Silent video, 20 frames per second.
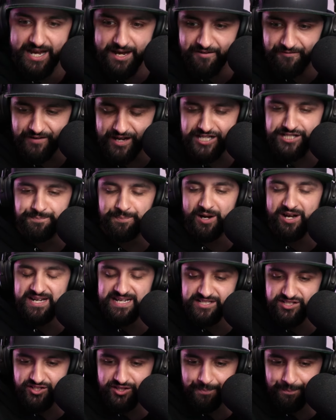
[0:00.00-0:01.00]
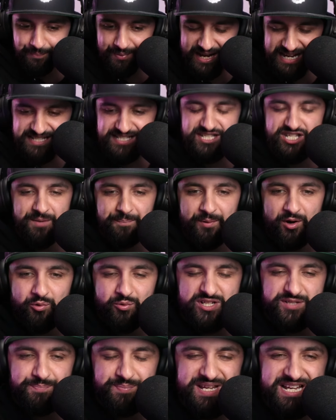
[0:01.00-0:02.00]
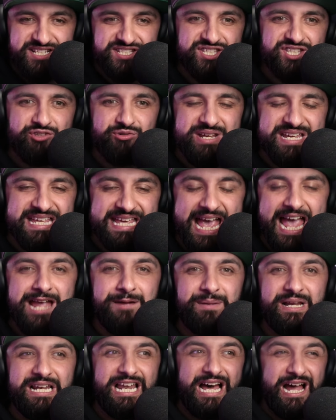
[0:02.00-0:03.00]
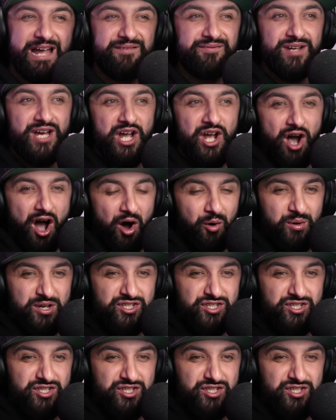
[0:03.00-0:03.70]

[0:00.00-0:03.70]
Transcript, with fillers: First party is on the basis upon which PS3 came alive, on which